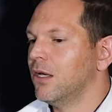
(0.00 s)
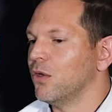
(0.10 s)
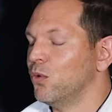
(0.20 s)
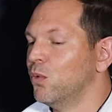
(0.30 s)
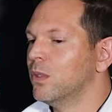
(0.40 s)

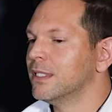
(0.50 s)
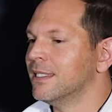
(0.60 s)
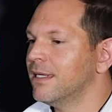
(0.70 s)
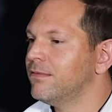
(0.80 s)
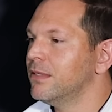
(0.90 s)
you will
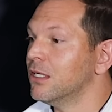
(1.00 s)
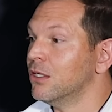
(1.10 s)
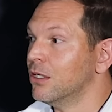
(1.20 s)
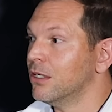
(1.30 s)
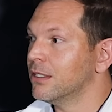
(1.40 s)
never
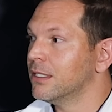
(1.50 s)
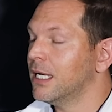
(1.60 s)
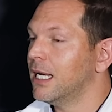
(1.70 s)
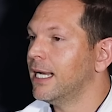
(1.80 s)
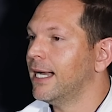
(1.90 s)

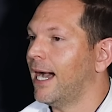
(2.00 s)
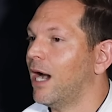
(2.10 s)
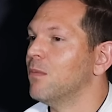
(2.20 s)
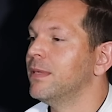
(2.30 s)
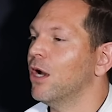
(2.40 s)
learn
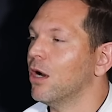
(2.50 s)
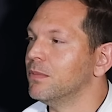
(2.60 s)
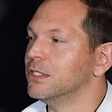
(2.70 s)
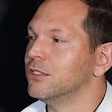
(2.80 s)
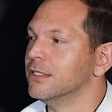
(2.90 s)
how many
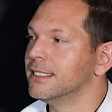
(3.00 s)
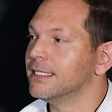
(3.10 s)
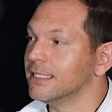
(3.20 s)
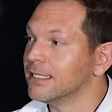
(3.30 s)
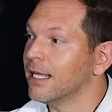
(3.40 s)

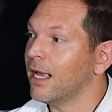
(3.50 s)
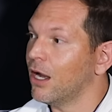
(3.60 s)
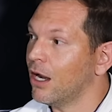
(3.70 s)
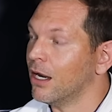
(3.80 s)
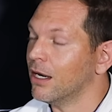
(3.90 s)
opportunities there
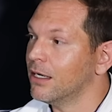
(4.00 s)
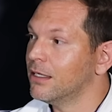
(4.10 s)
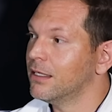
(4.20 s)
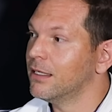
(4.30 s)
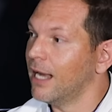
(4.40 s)

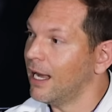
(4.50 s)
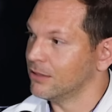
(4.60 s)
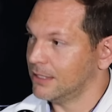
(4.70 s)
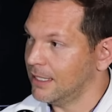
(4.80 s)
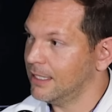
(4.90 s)
are
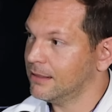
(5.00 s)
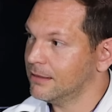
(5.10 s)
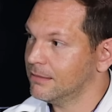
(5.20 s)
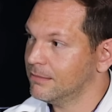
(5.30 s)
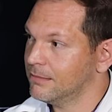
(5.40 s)
out there,
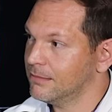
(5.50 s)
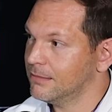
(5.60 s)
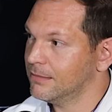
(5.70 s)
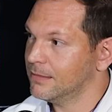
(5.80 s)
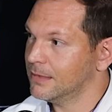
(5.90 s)

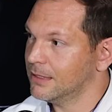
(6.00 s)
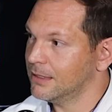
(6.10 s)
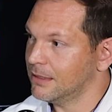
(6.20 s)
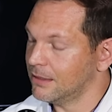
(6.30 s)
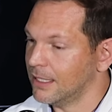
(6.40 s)

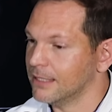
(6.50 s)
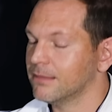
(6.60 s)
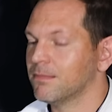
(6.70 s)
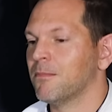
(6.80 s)
right?